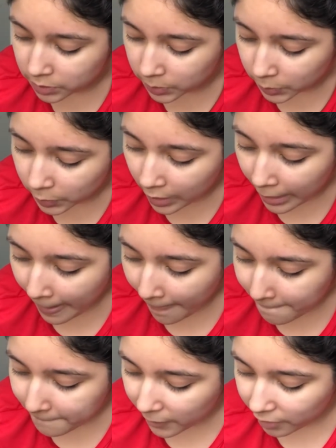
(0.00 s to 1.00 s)
to
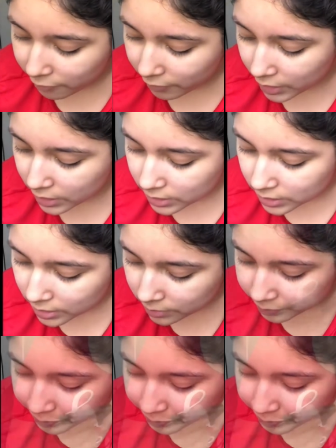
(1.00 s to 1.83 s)
my face.